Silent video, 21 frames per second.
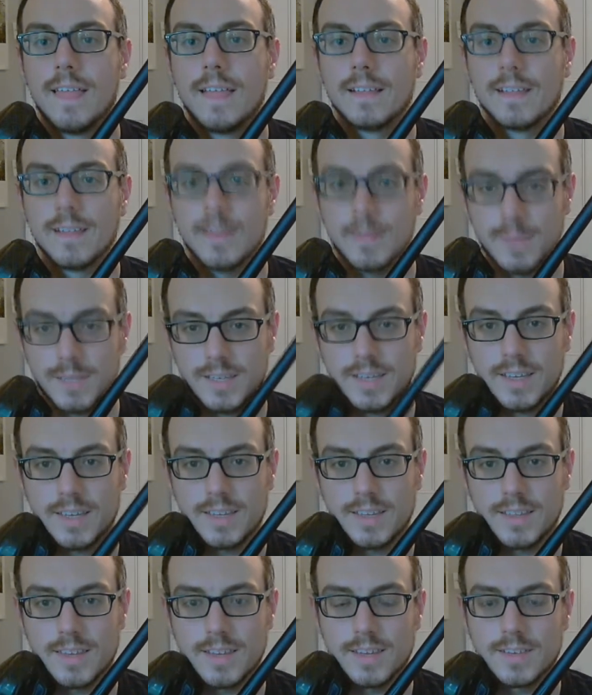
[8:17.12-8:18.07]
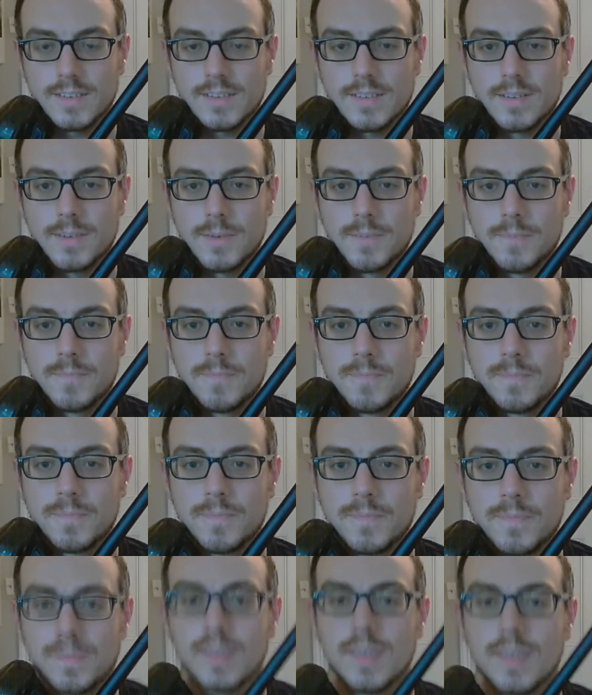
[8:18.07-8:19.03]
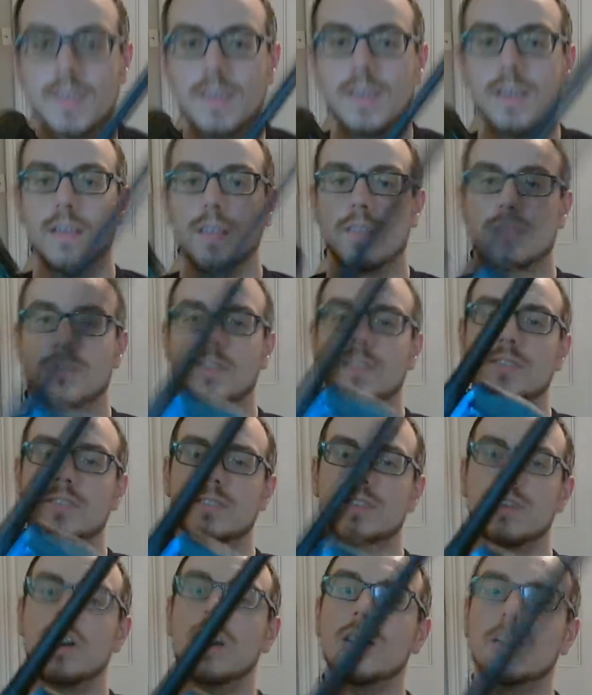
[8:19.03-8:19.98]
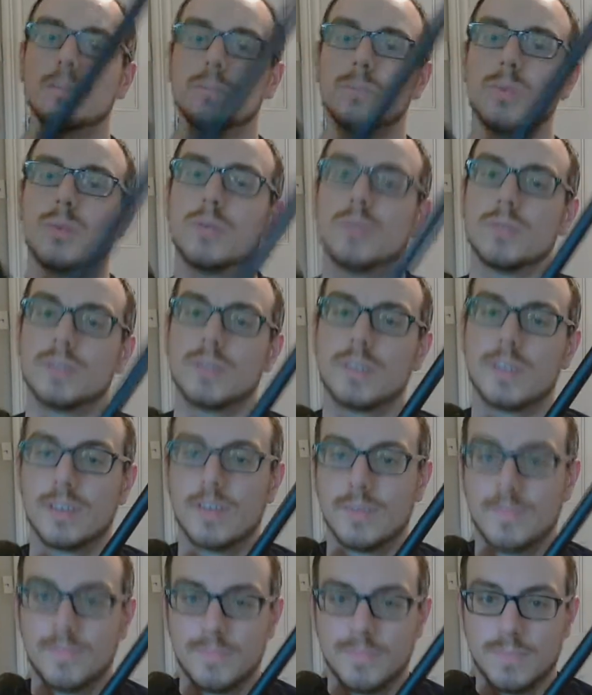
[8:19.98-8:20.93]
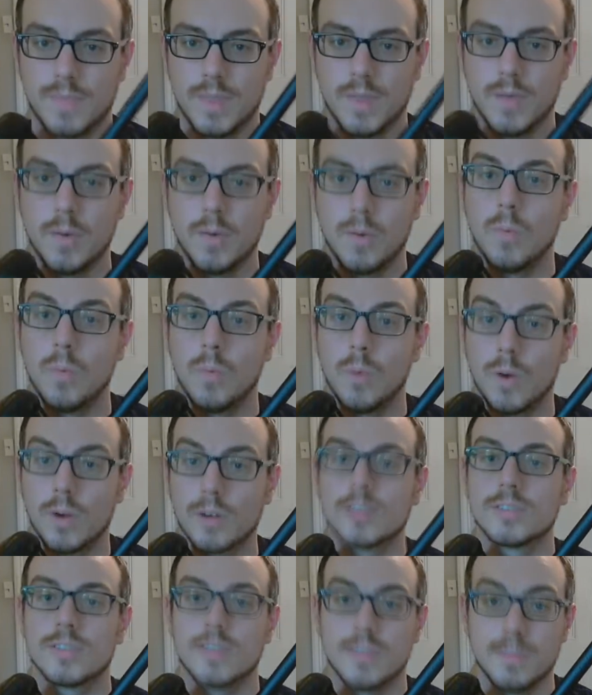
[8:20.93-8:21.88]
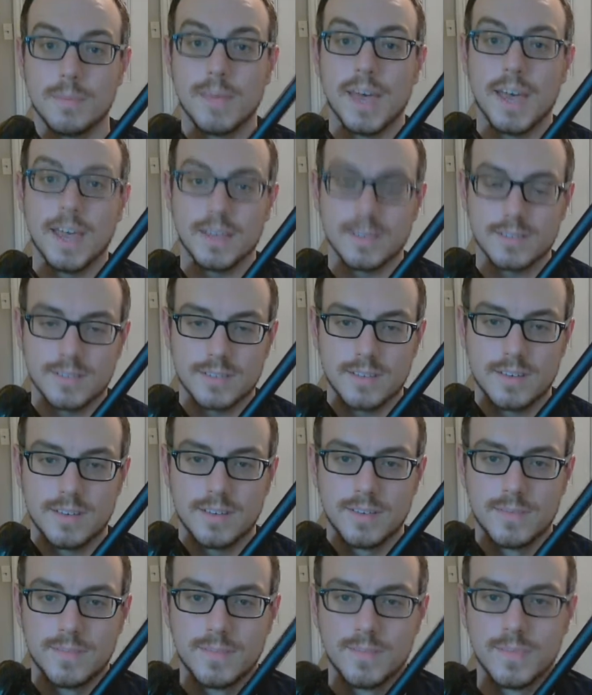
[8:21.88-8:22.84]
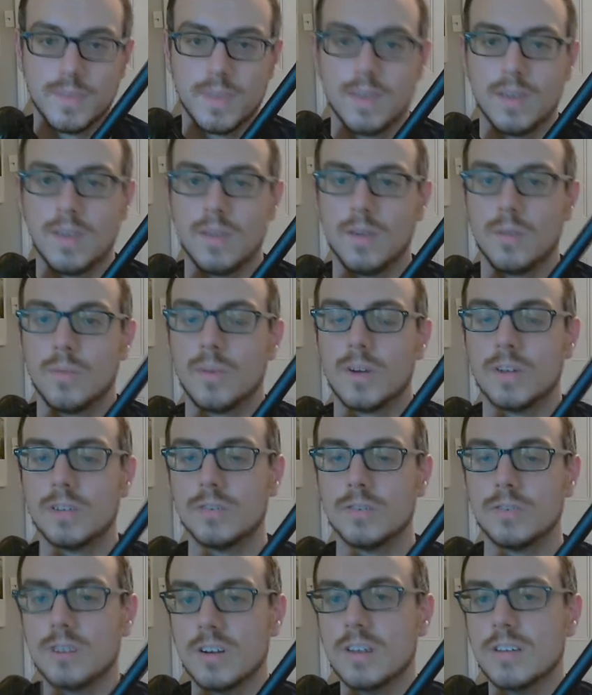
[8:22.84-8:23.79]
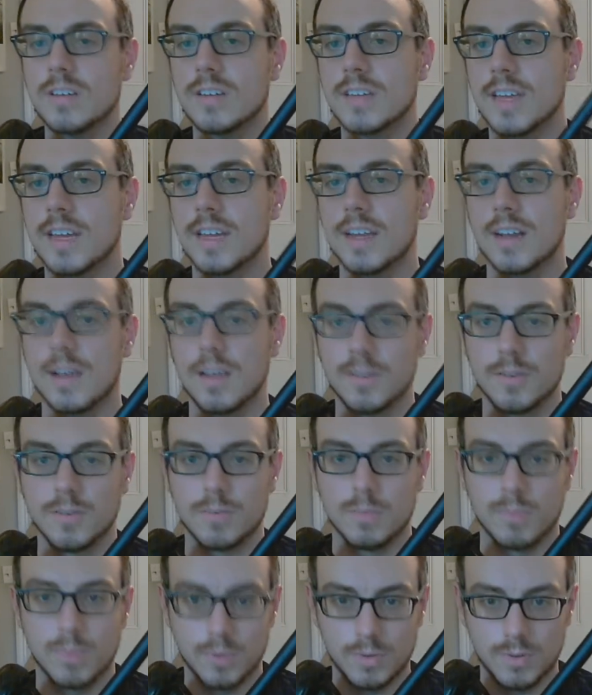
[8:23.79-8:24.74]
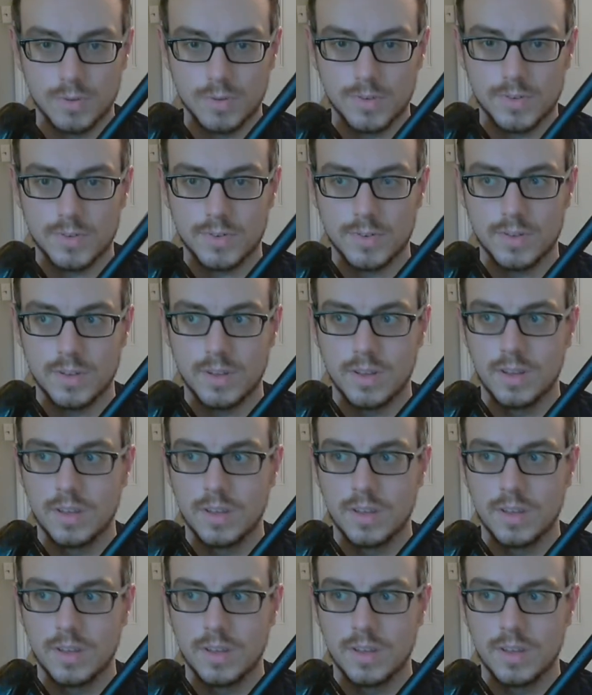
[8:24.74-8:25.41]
Let me tell you this, the stock bolt works the best. When you start getting other bolts,